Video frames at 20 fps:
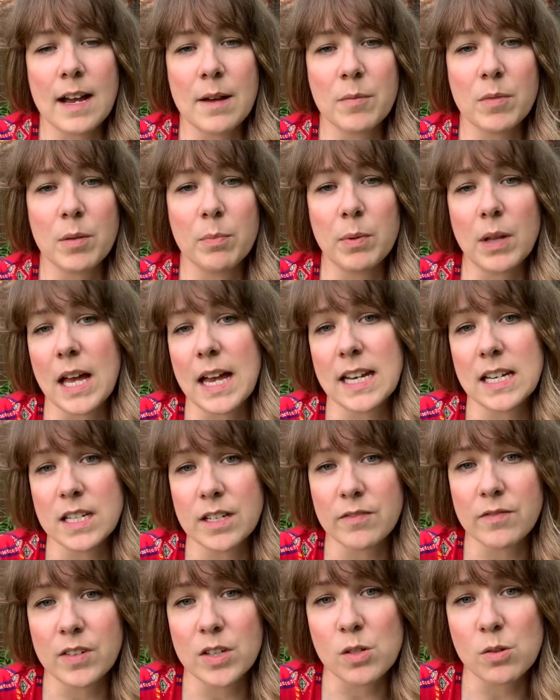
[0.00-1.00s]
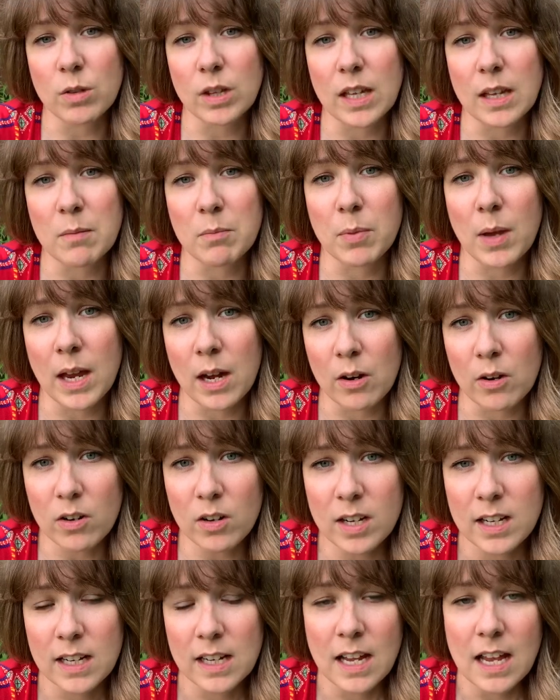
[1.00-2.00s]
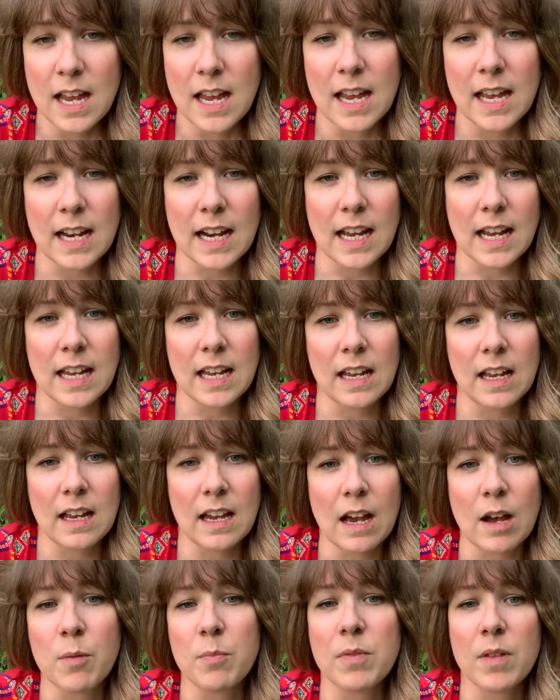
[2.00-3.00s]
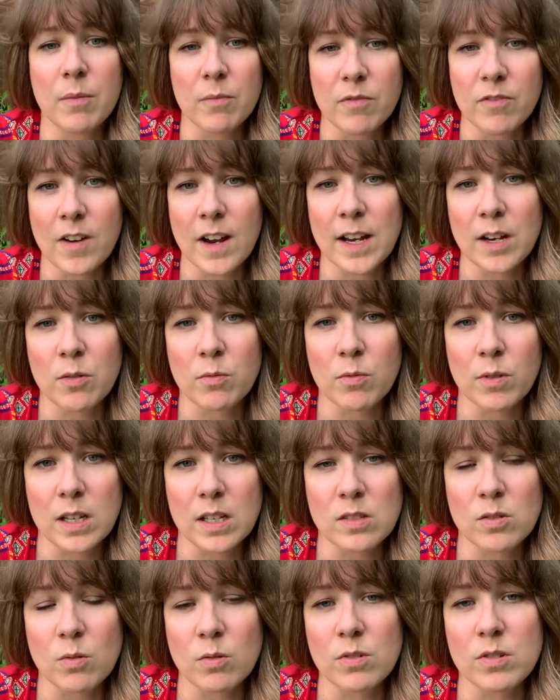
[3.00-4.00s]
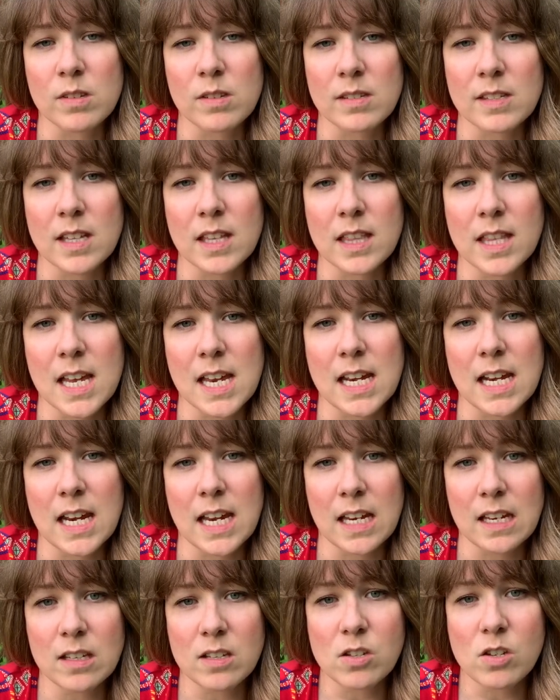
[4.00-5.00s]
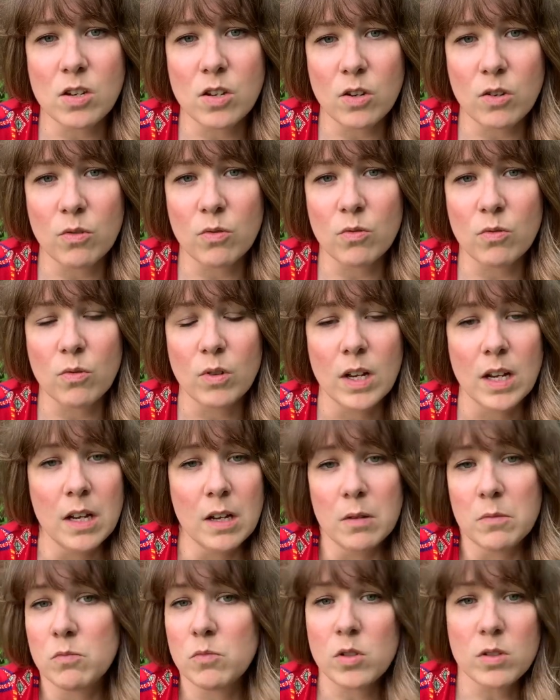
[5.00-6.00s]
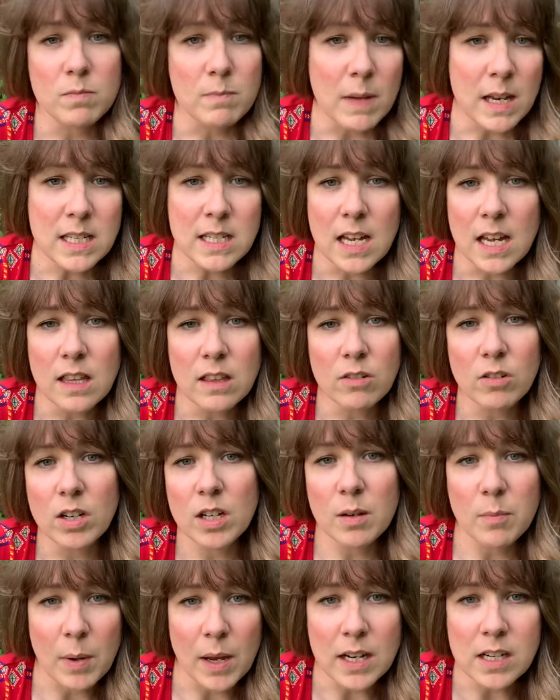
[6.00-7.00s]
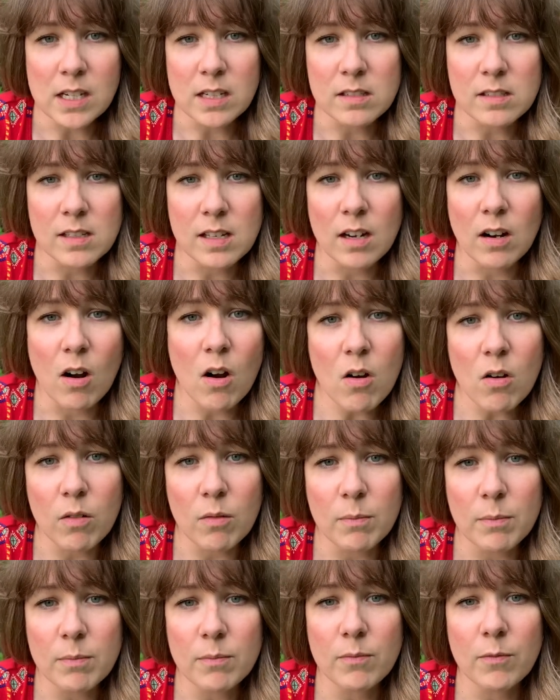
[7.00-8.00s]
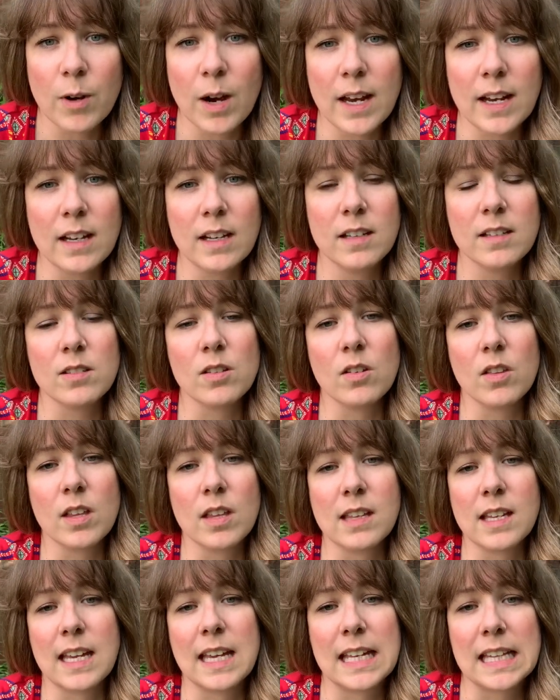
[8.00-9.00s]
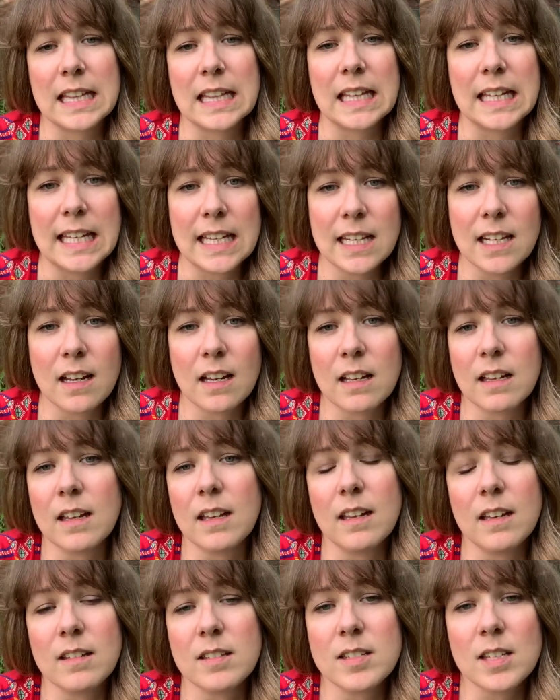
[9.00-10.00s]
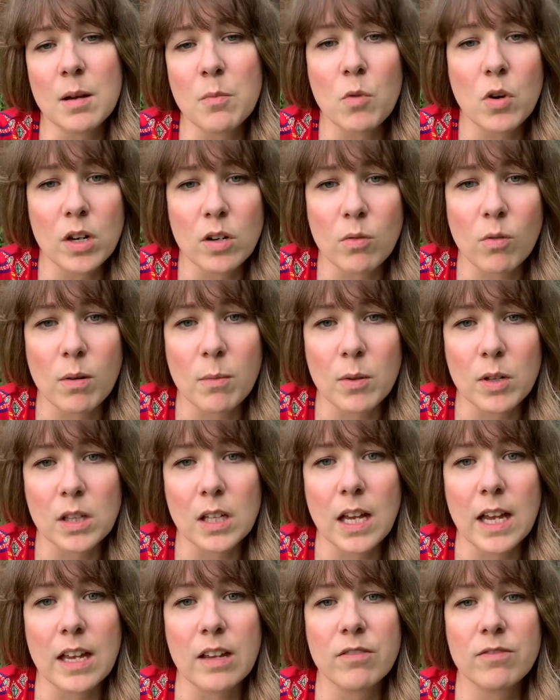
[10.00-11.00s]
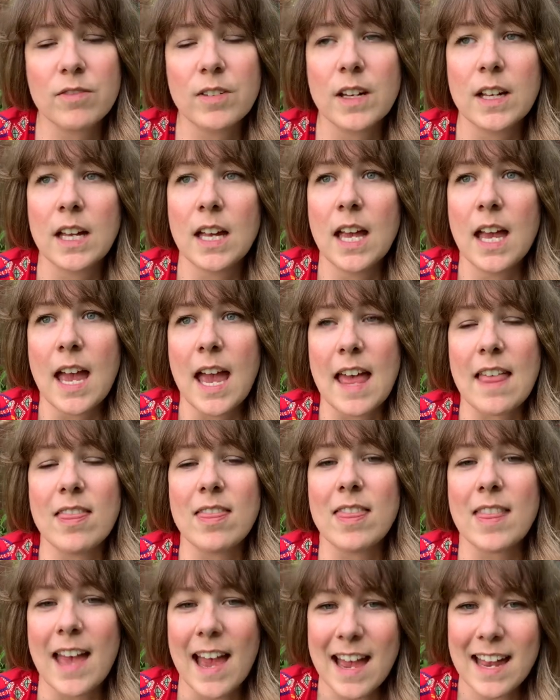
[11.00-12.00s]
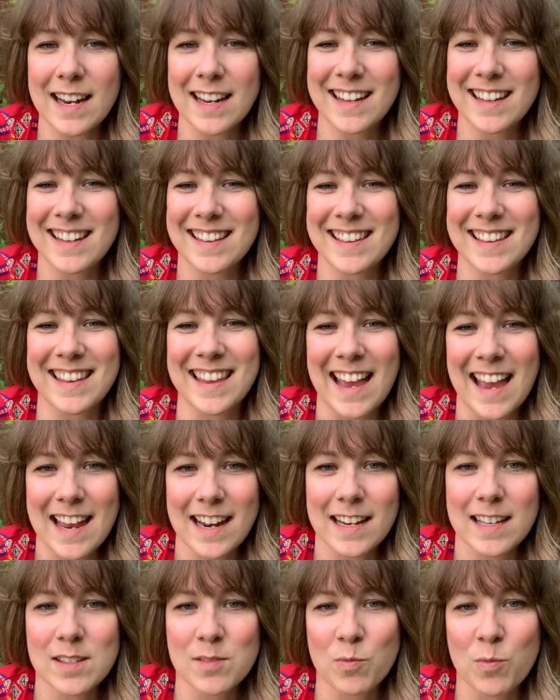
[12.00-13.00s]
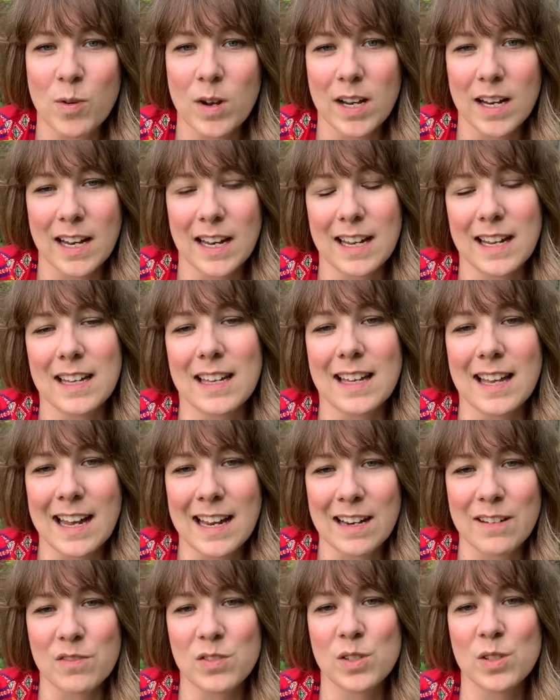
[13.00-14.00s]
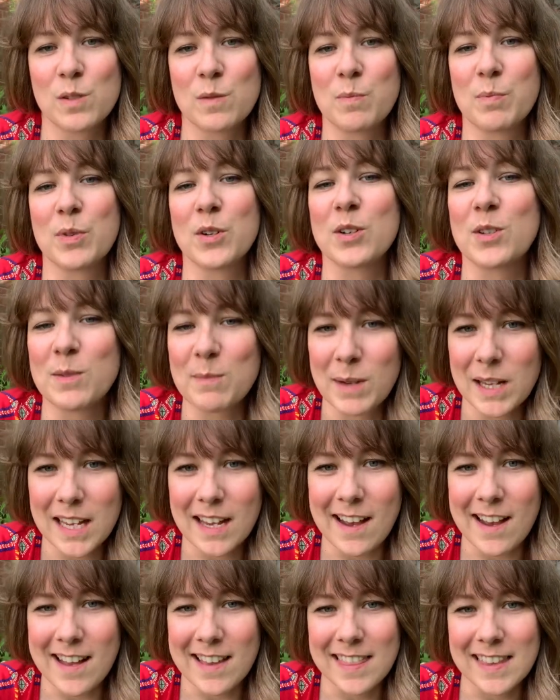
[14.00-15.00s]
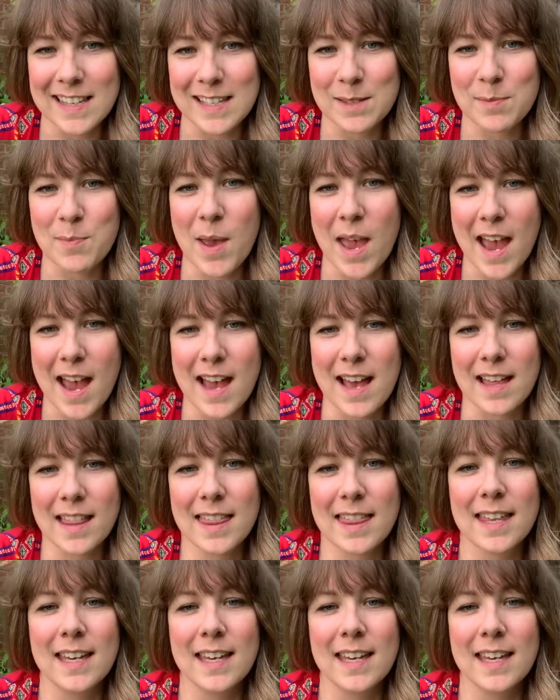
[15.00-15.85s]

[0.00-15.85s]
the blind and visually impaired, and I help them find resources that they need to just maintain their independence at home, right? So that they can lead a somewhat normal life. And that is what kind of spurred me on this path.